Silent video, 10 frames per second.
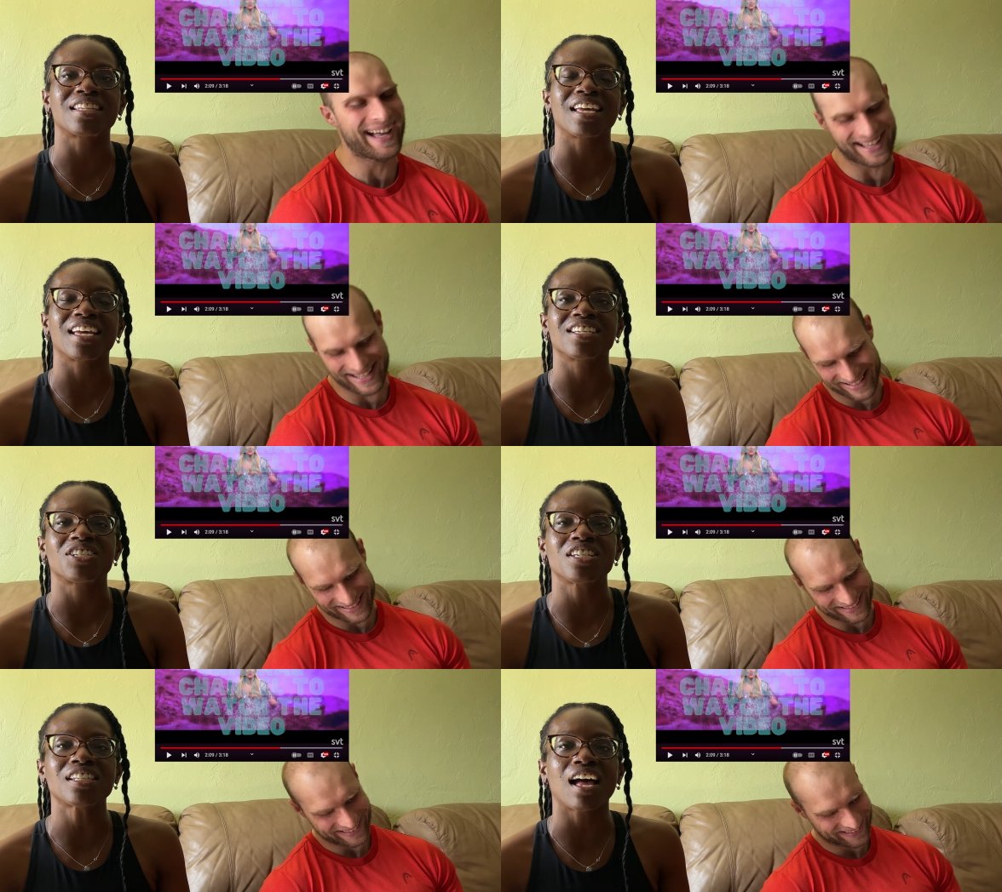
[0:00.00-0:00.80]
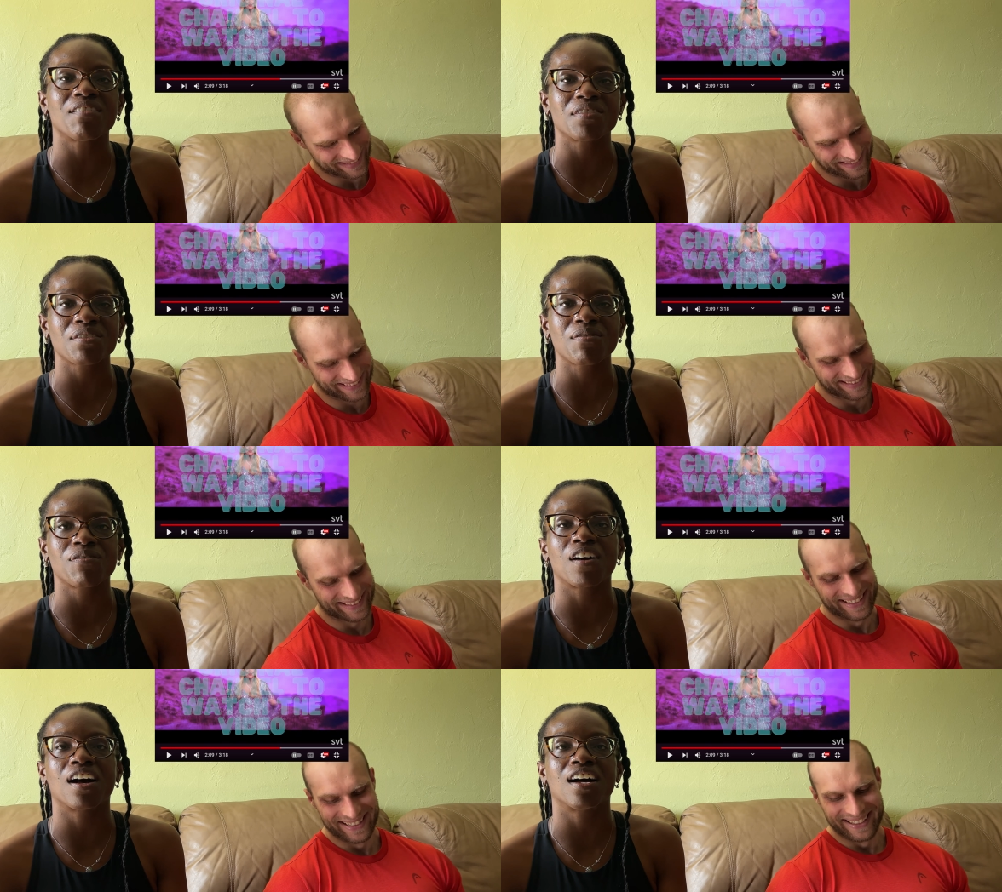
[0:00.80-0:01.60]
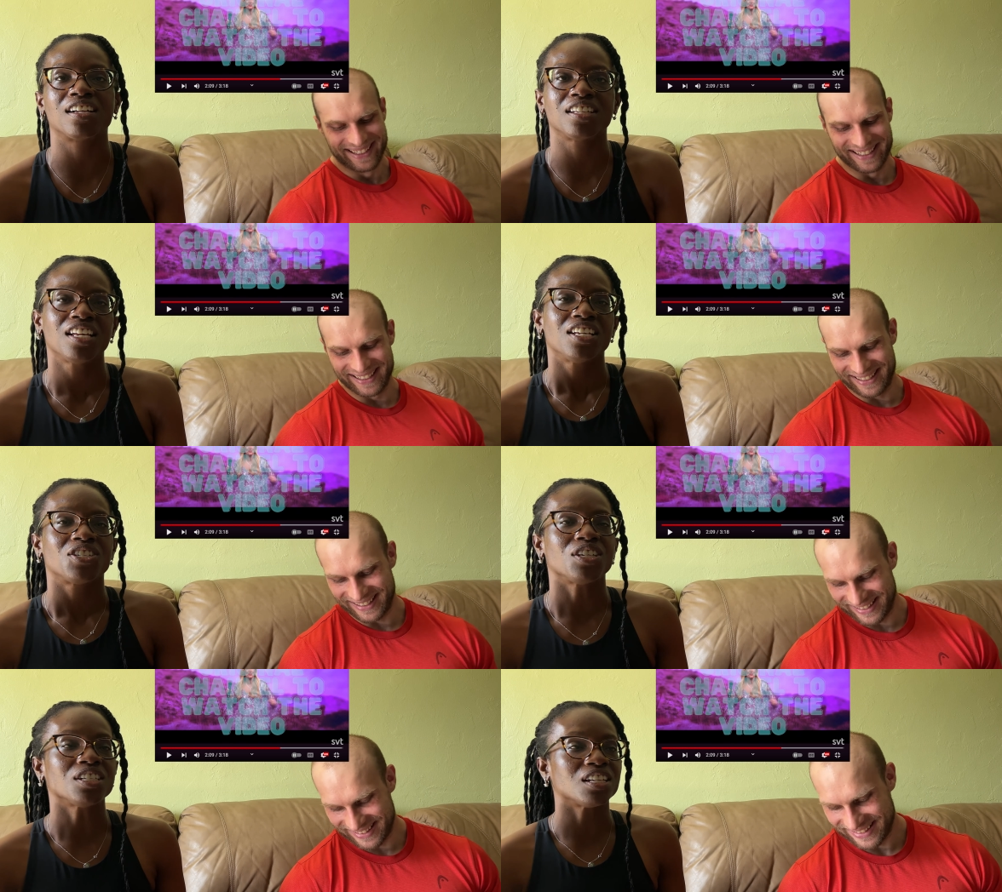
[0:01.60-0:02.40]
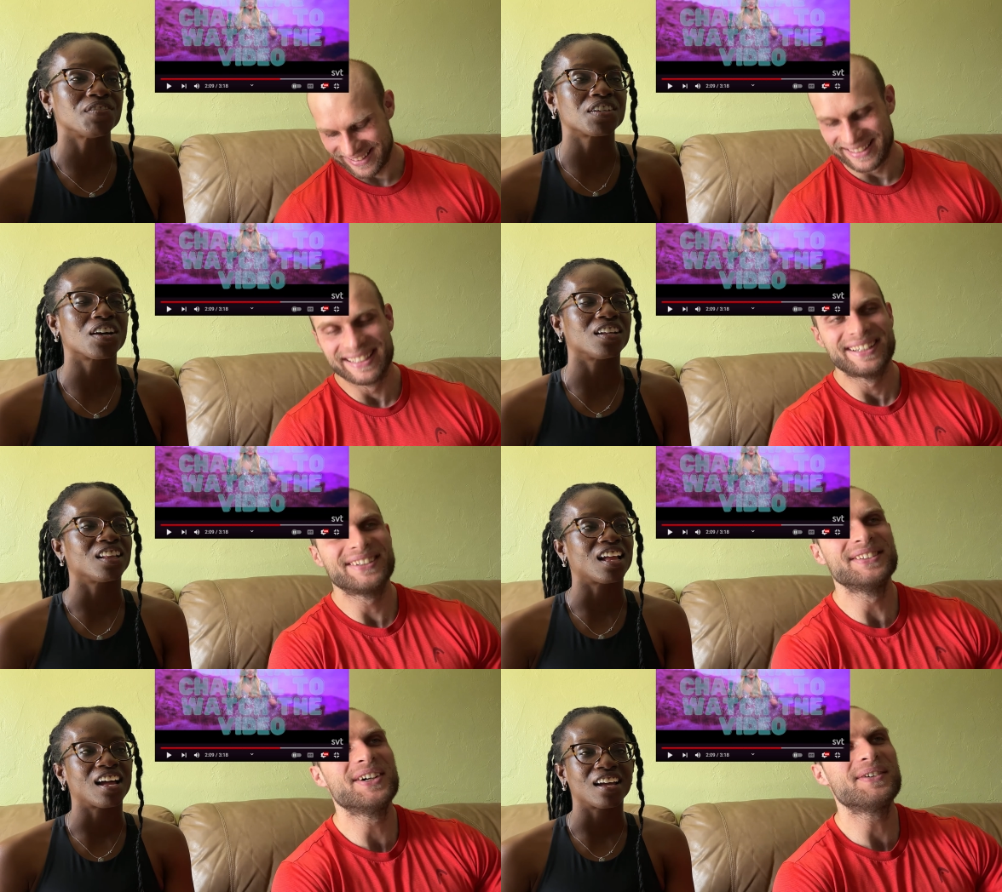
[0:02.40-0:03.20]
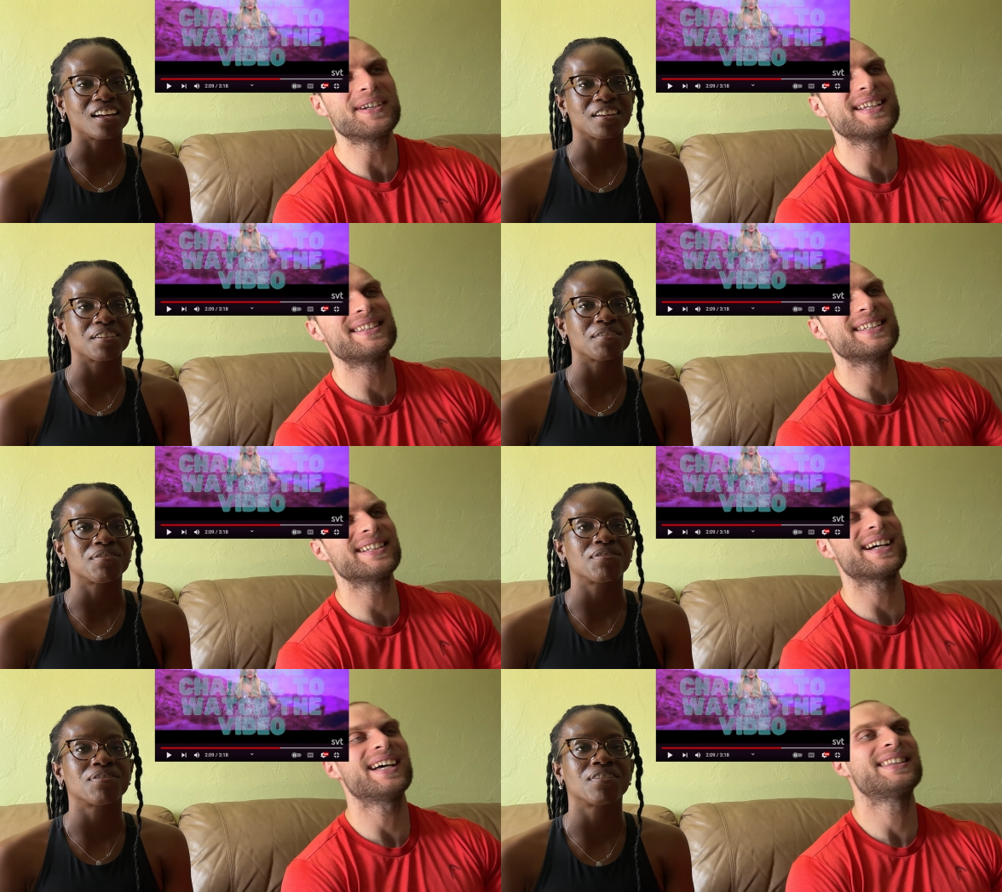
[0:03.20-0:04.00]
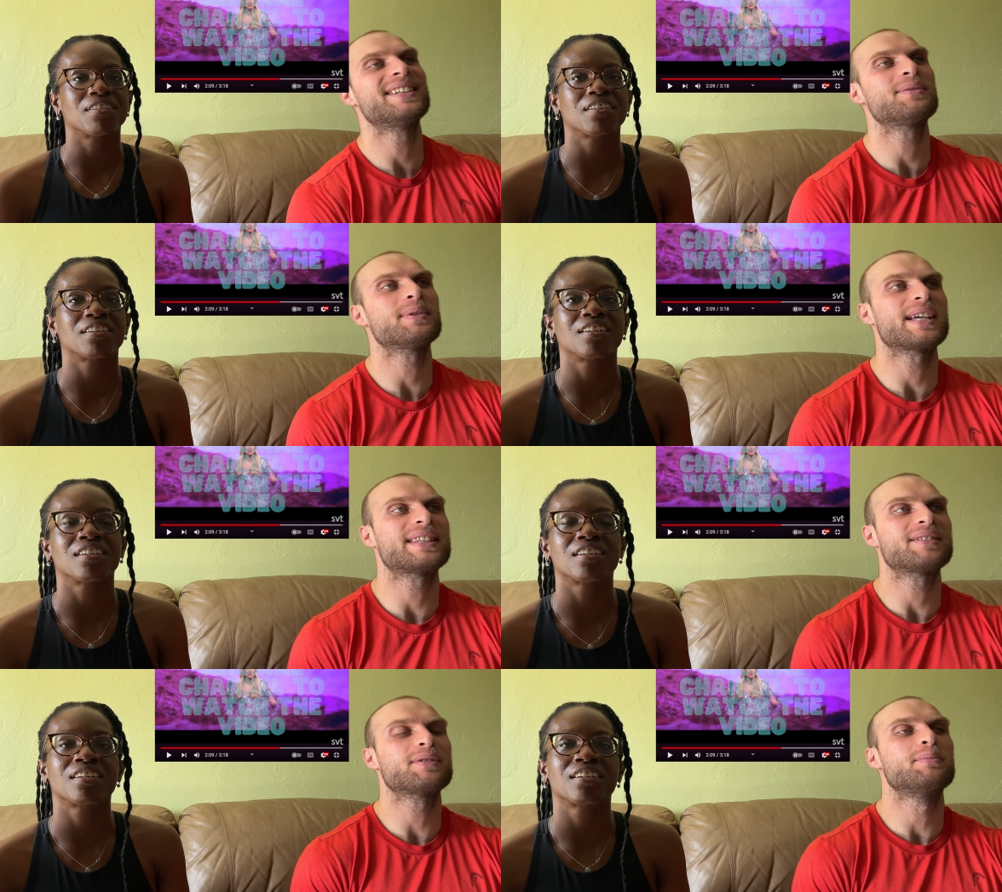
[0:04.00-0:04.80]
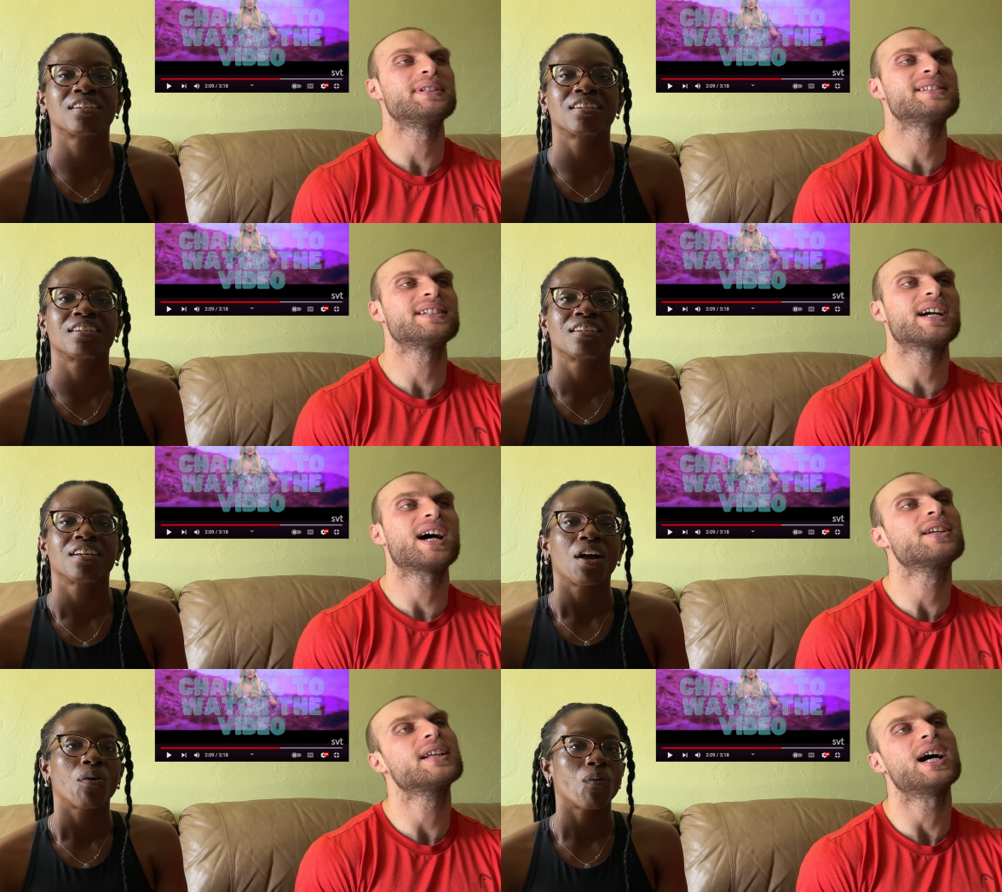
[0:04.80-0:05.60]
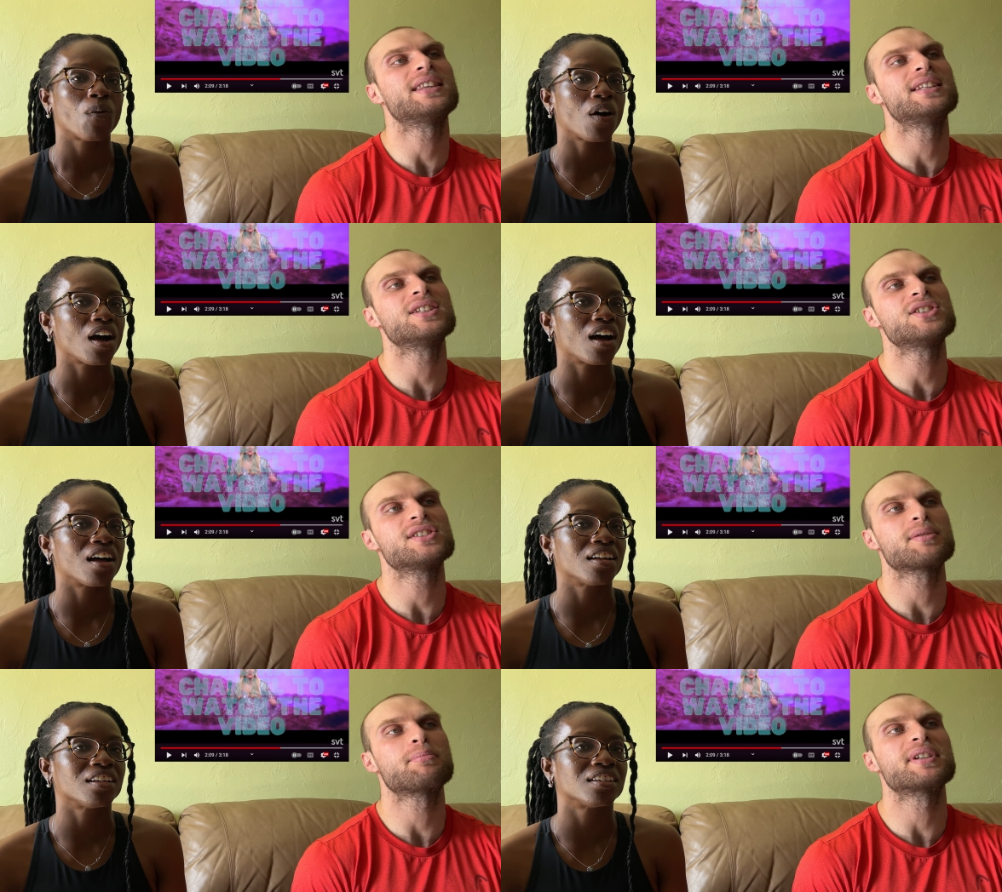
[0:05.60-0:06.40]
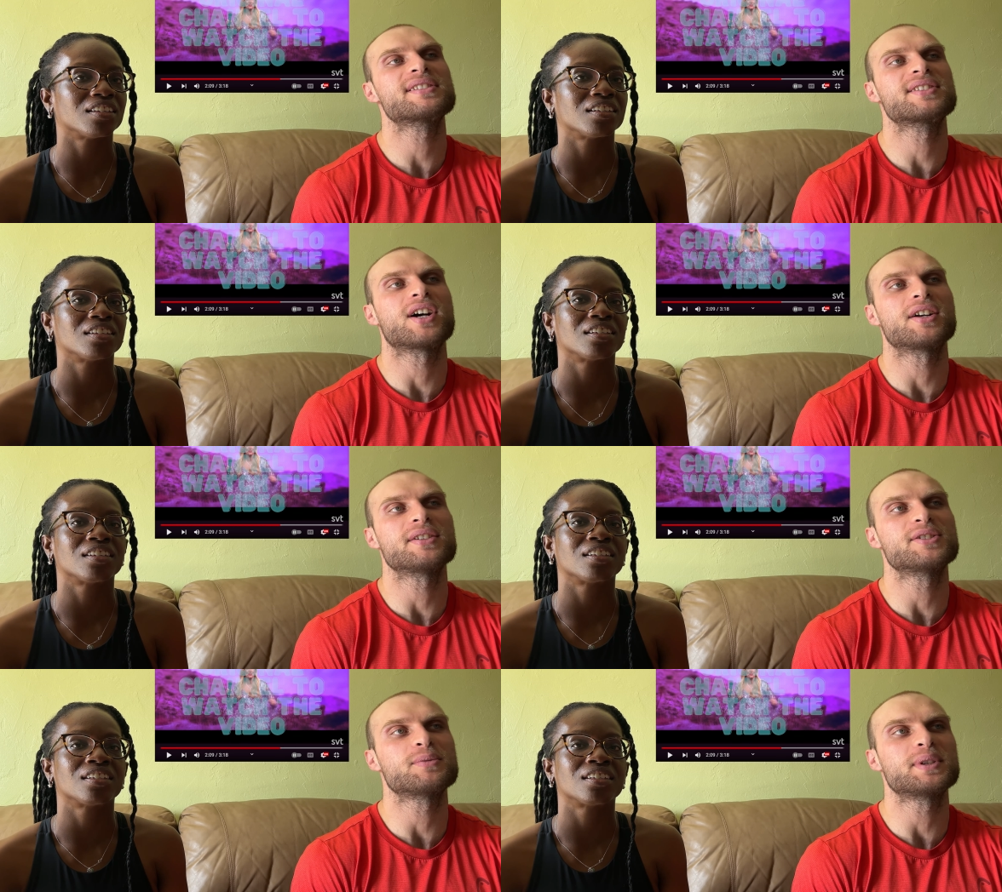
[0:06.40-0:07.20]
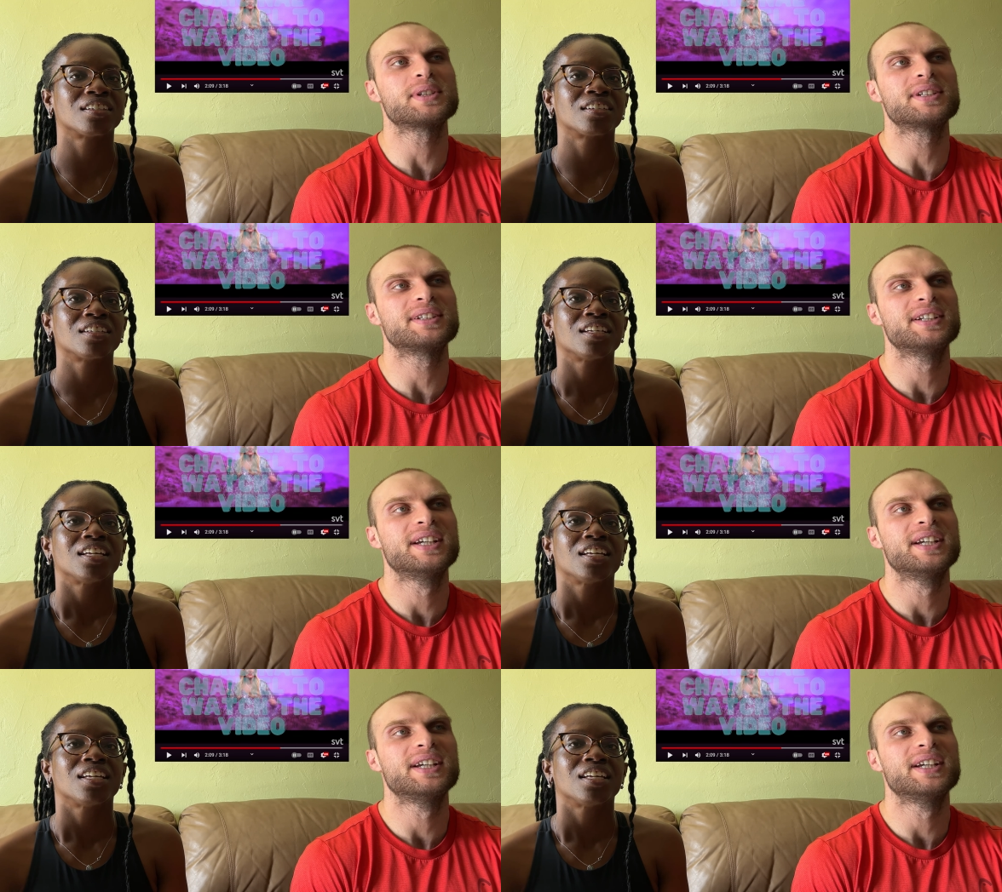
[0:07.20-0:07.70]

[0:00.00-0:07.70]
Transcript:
Speaker 1: stage. She's having fun. Uh, she's living her you life. You know what I
Speaker 2: think? I think what I think we're missing. I, I wow. think she's a big star in Sweden.